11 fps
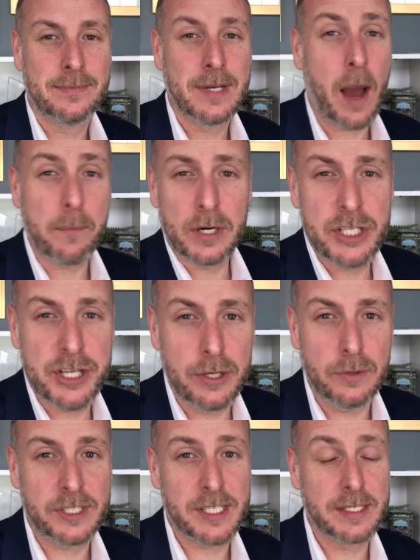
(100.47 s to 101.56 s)
Number
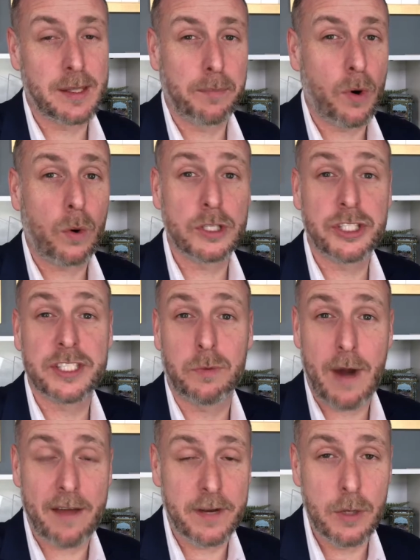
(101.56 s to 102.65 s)
two, since the brokerage's
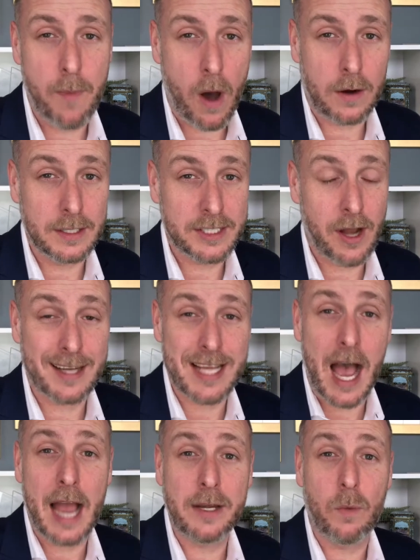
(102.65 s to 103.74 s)
revenue model is not
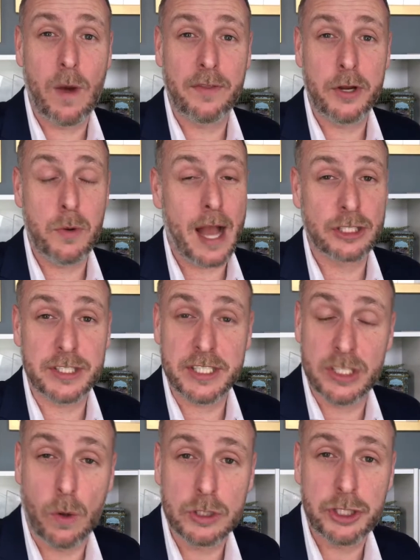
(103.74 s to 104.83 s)
tied to whether you actually
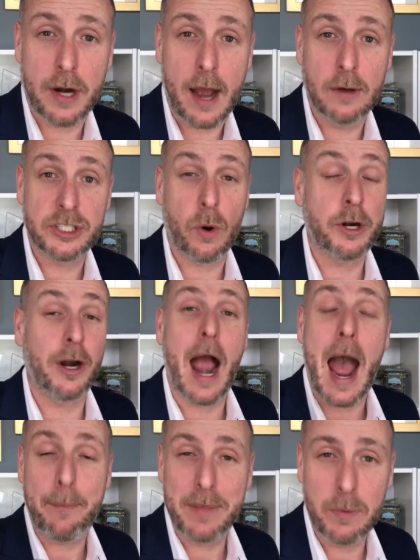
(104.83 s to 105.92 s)
sold your house or you're
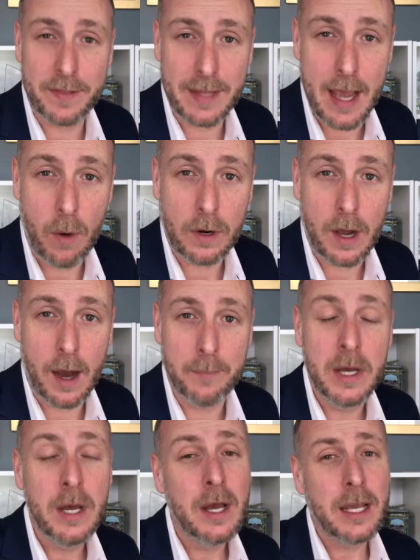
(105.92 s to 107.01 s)
happy with the outcome,
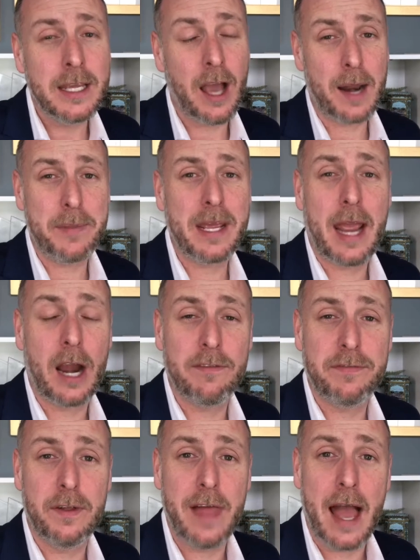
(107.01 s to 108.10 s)
you got to be
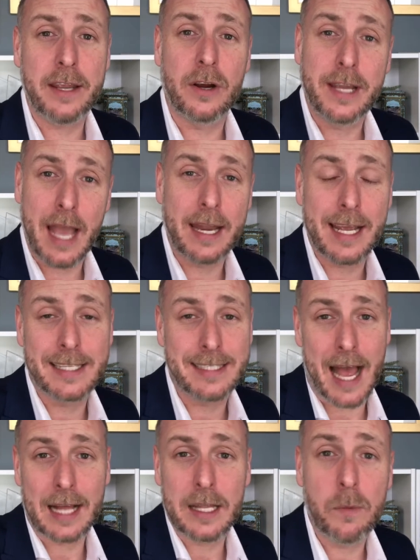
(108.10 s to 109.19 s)
careful that you're getting
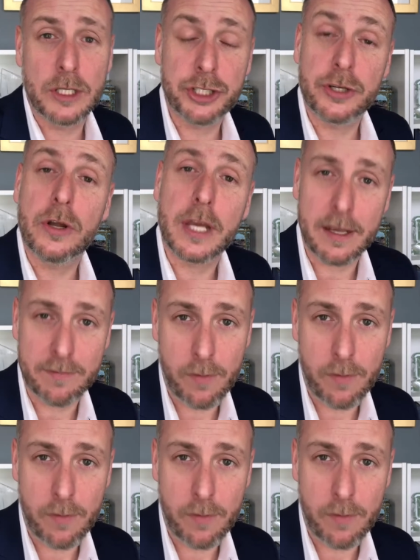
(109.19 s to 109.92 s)
exactly what you're looking